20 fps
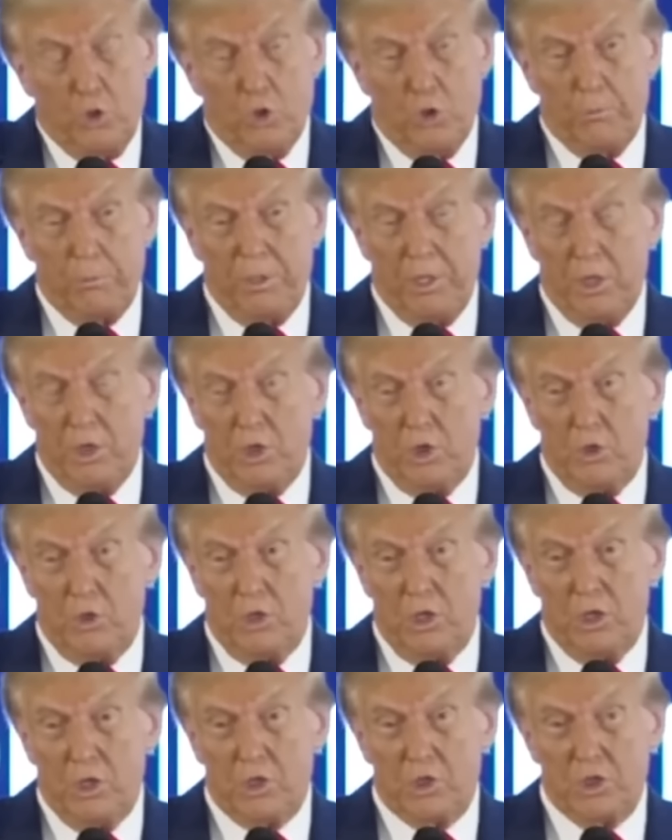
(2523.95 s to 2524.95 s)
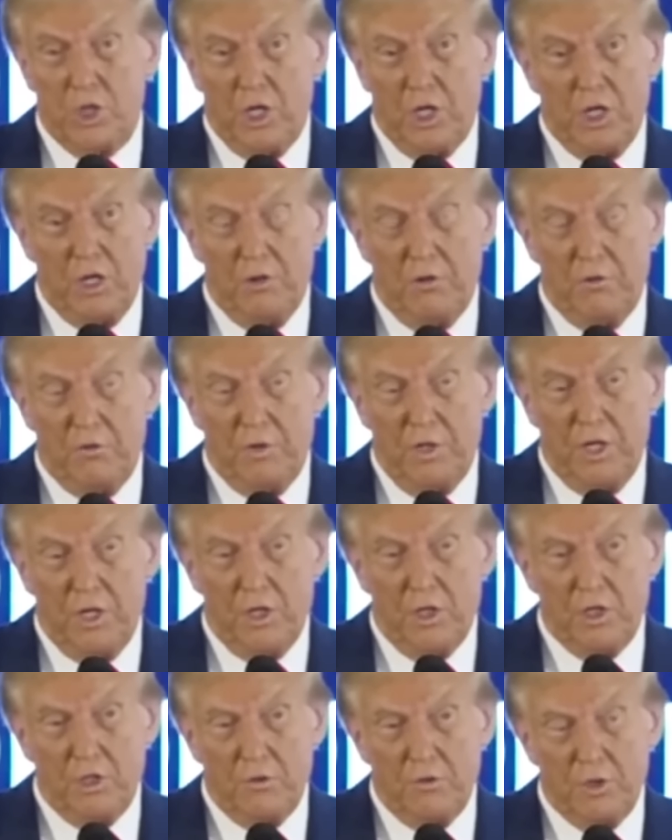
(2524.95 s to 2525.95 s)
European Union is taking
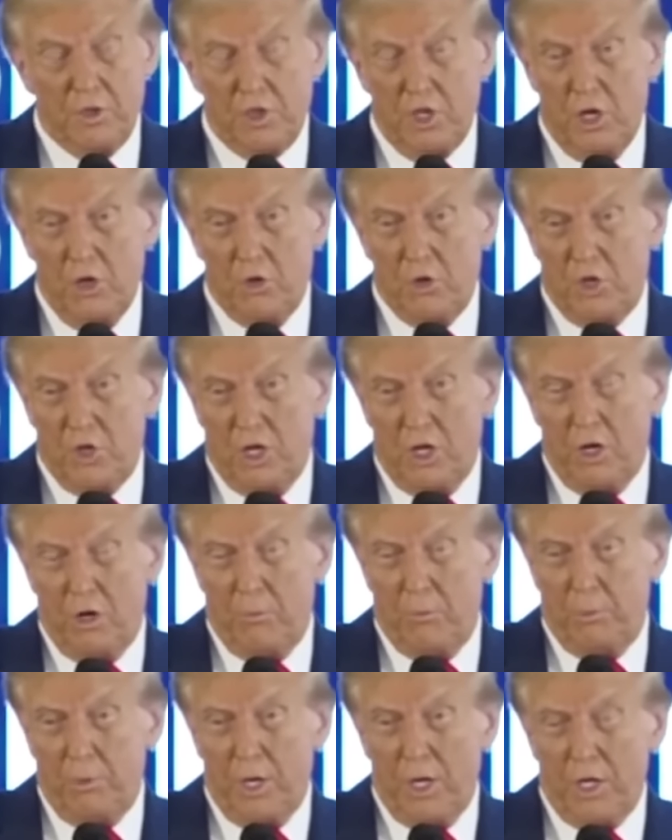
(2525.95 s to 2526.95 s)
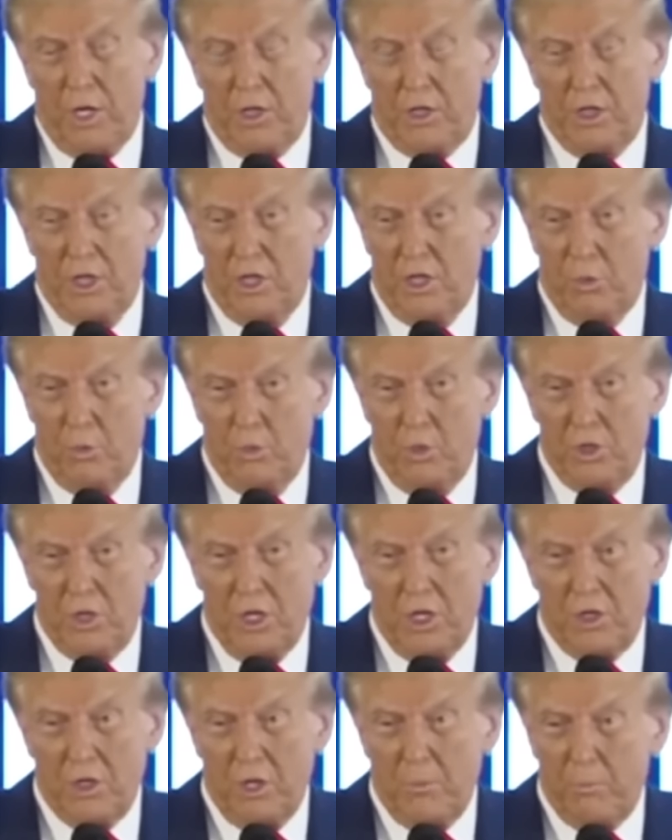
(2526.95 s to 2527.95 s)
advantage of us. They don't take our product, and yet we
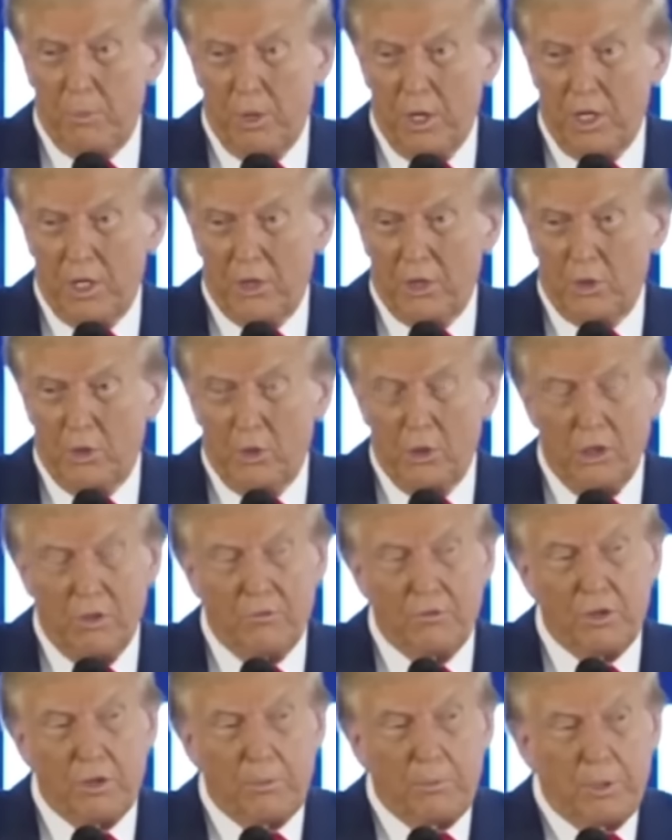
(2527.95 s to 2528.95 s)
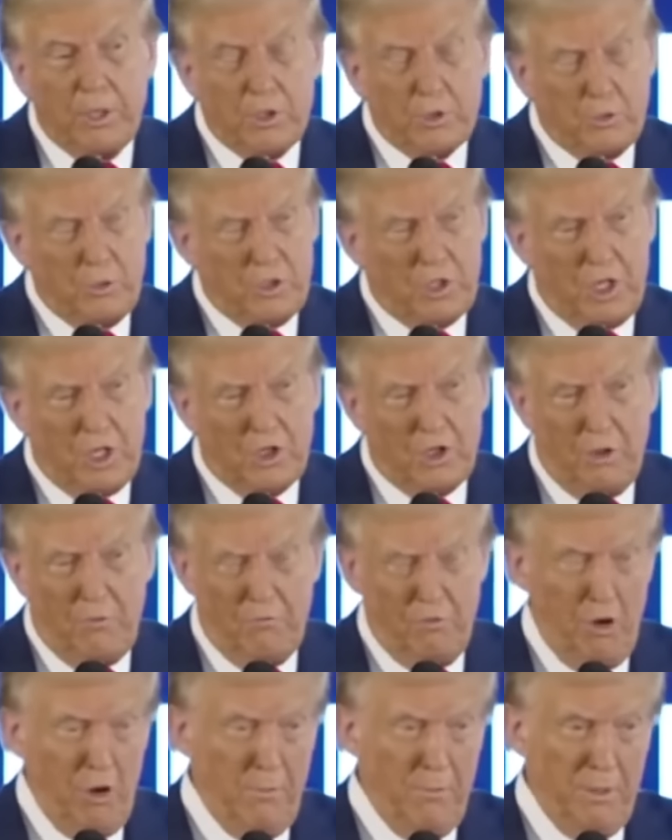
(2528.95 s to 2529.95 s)
take their product all over the place. We take their
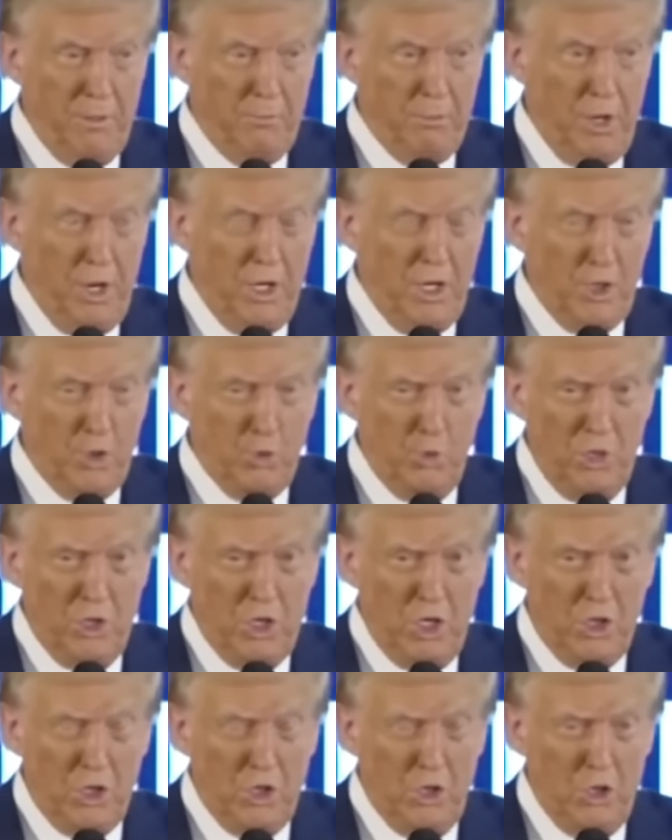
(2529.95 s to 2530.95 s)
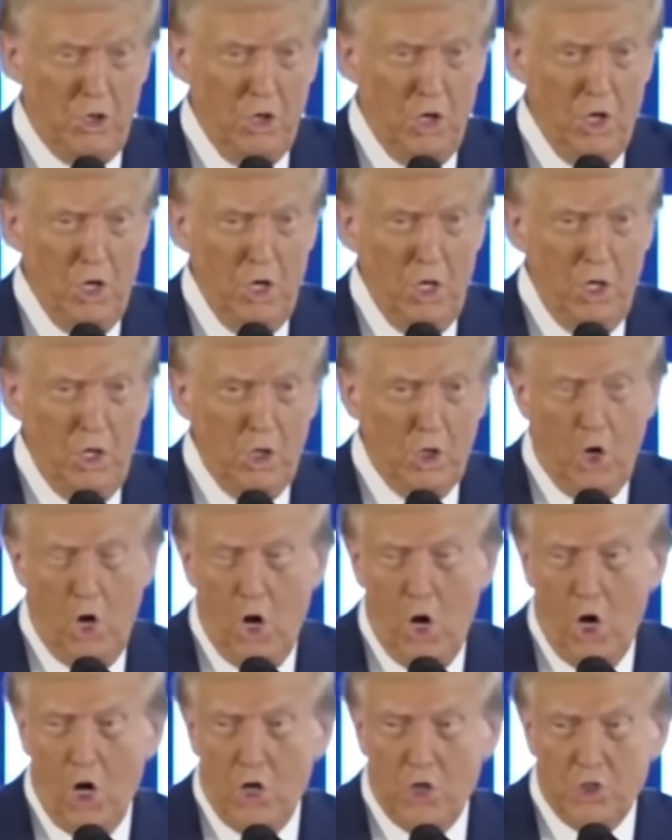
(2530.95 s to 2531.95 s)
farming product. We take their
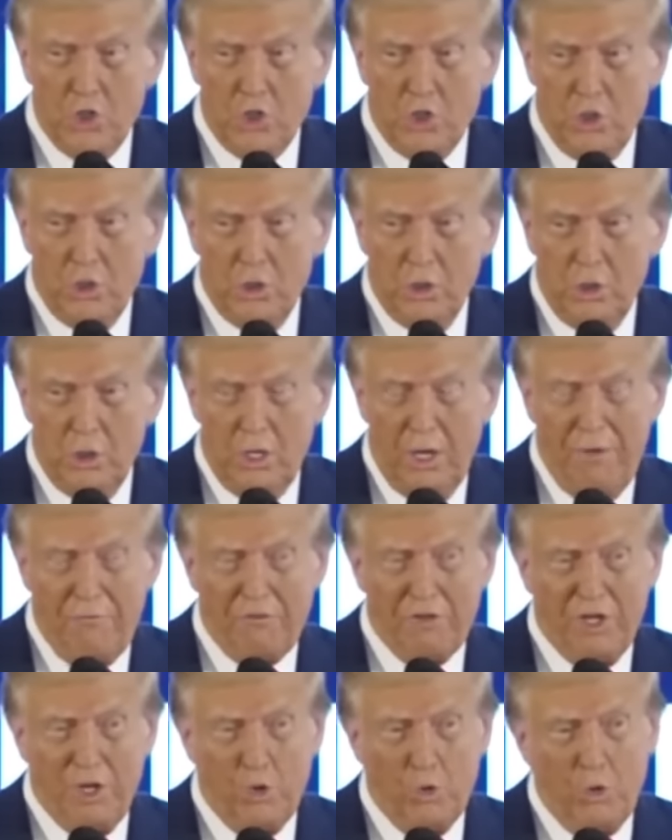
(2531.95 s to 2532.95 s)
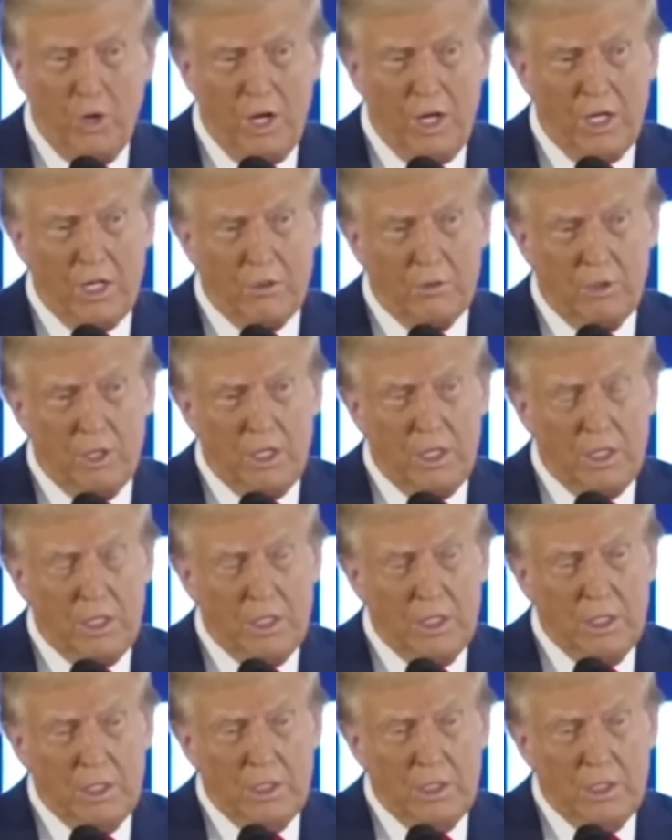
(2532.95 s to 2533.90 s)
cars left and right, right?